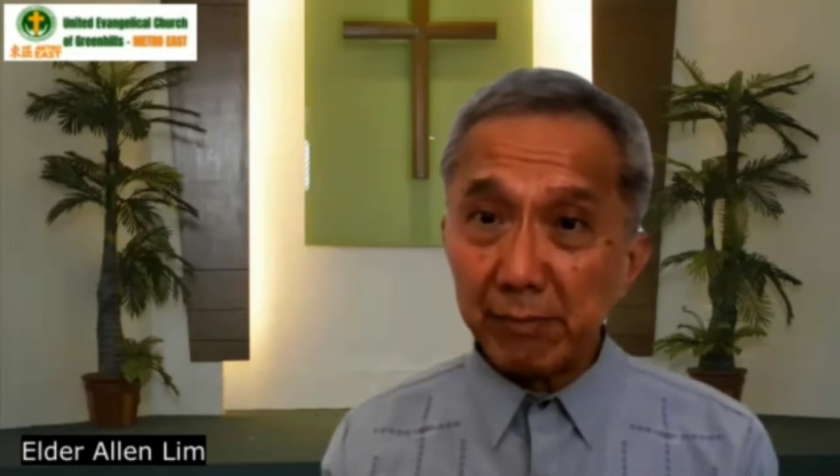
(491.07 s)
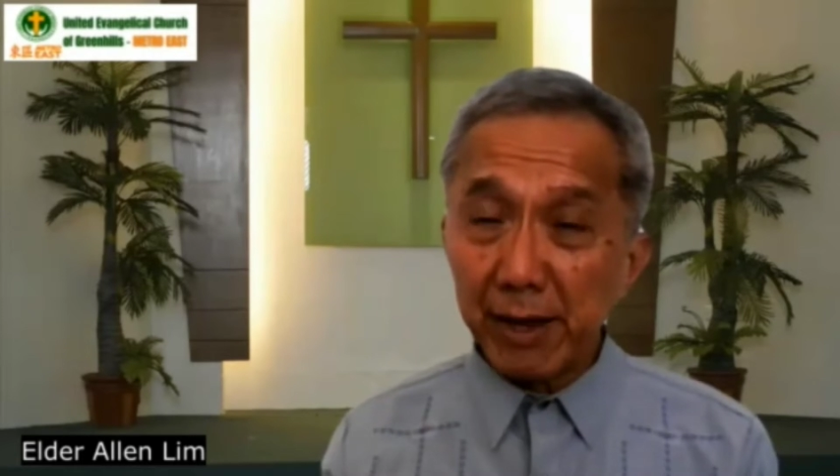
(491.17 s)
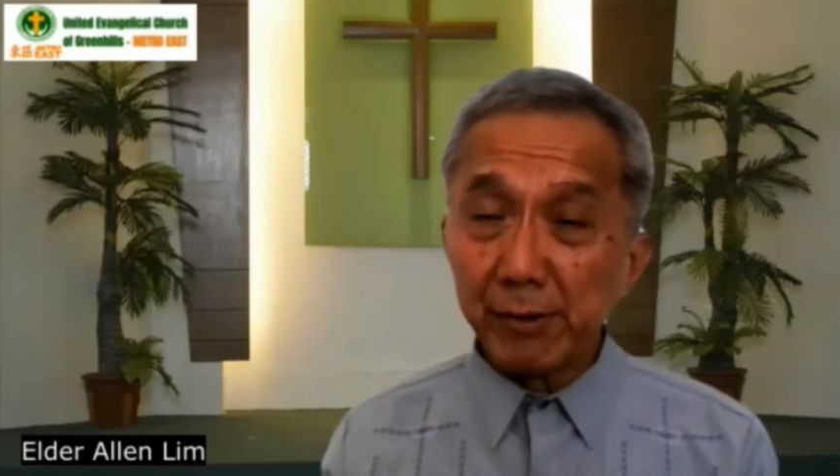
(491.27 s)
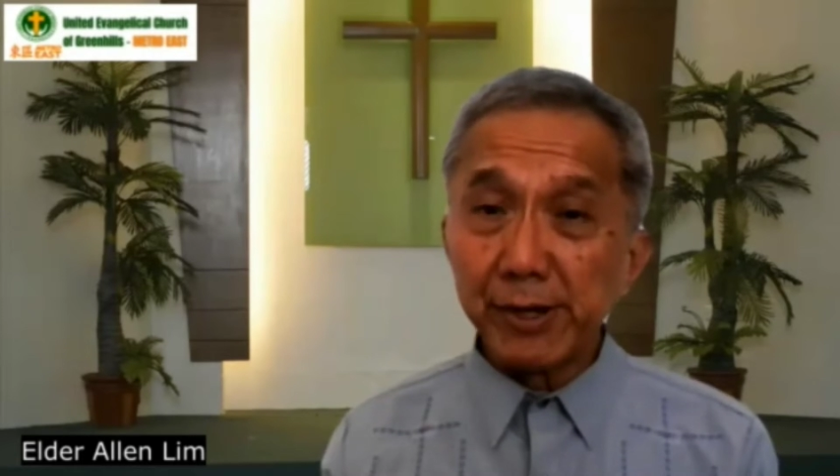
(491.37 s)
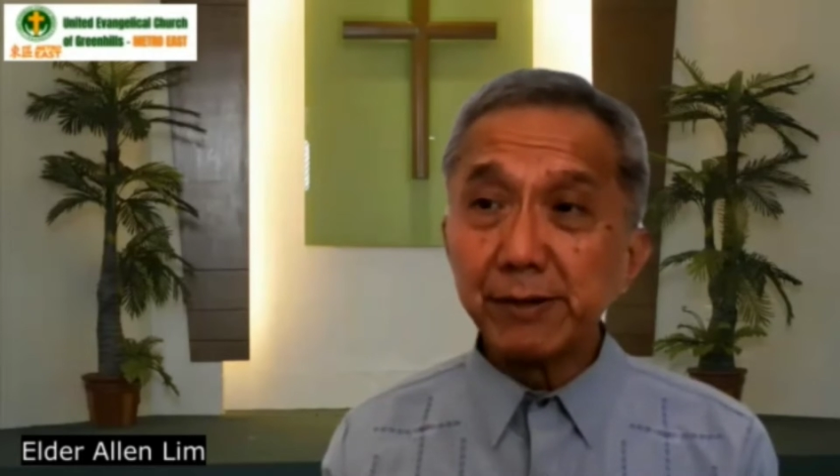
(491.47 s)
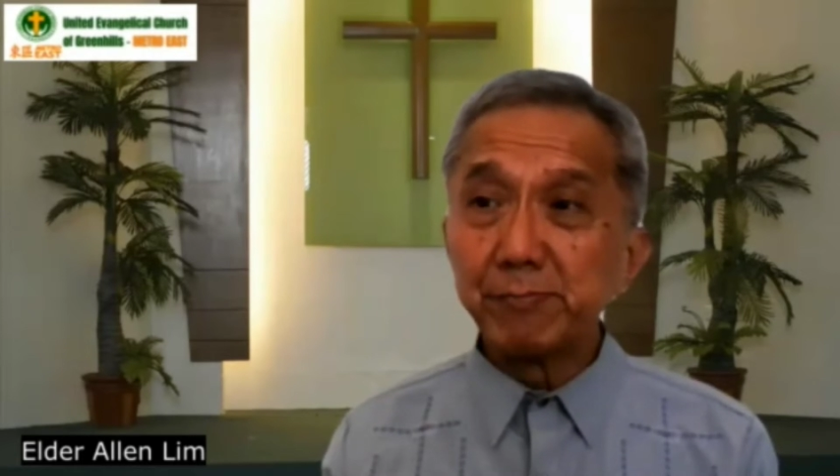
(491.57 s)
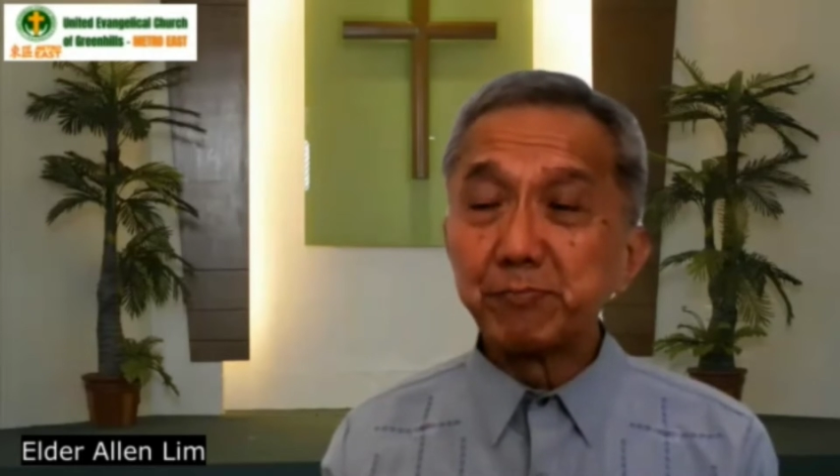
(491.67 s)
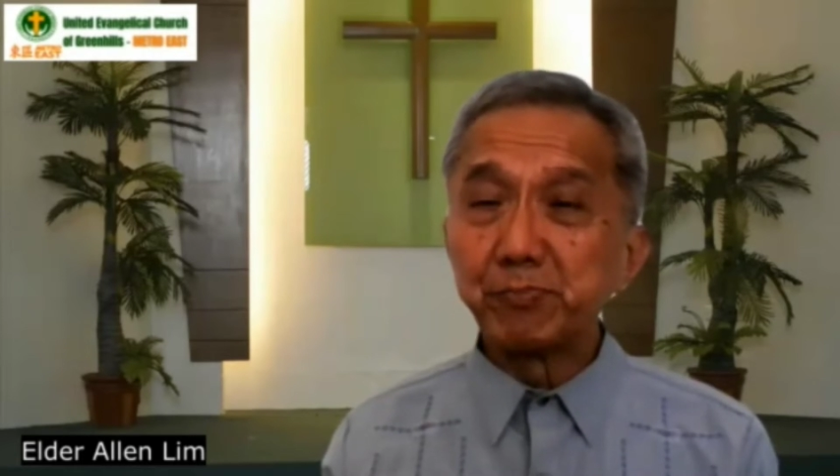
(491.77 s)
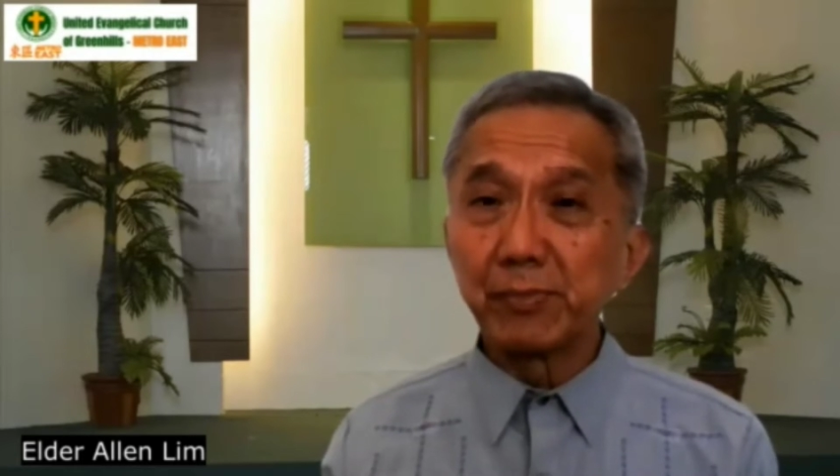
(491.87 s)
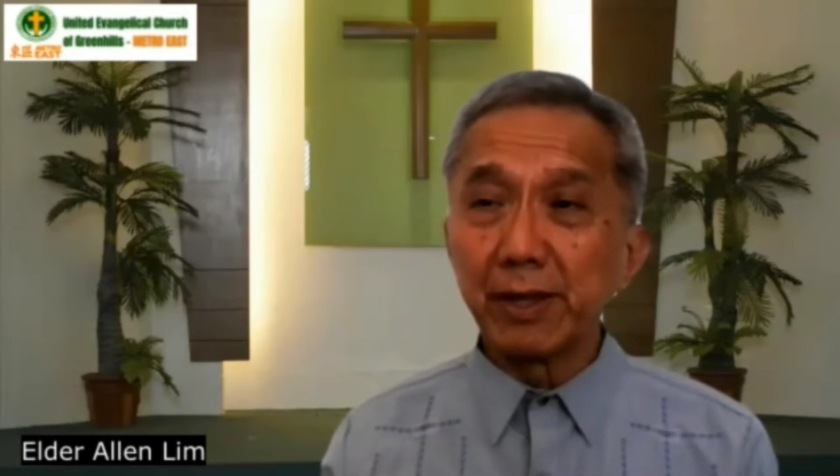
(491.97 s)

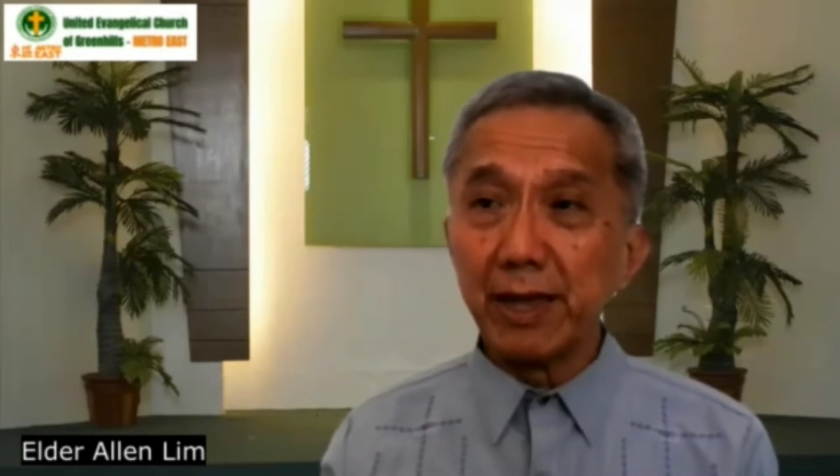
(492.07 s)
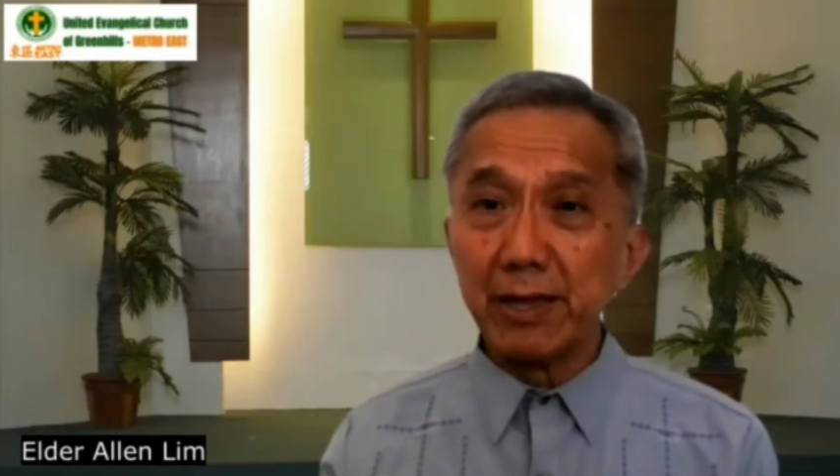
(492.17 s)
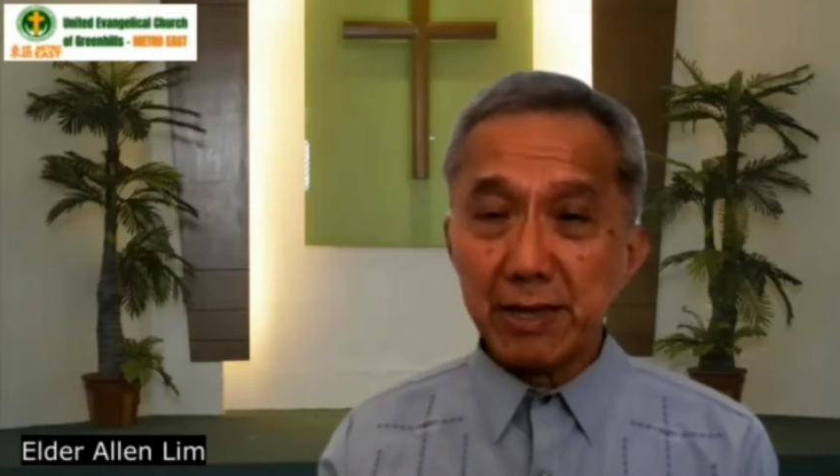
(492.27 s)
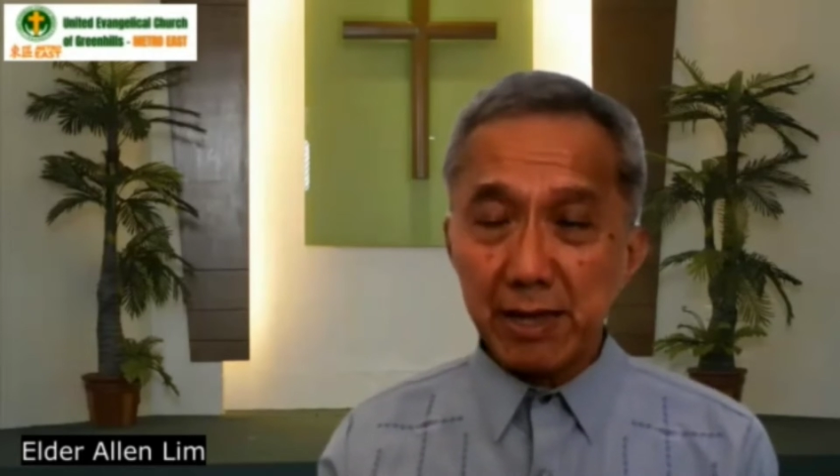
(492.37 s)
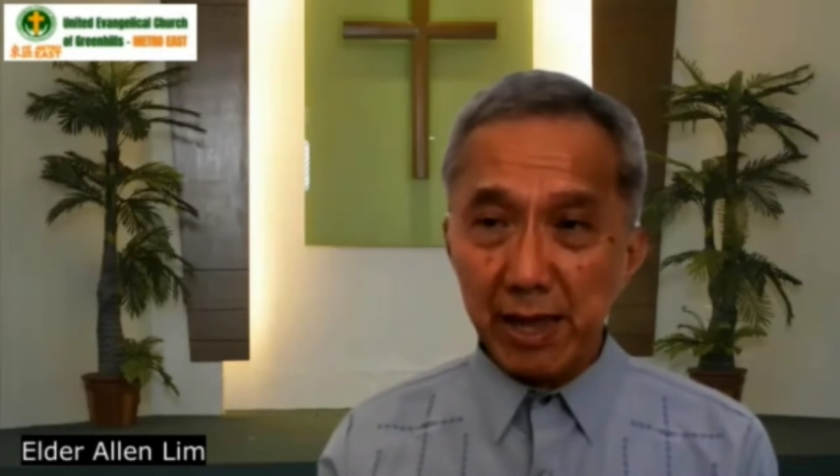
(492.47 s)
Mary, okay,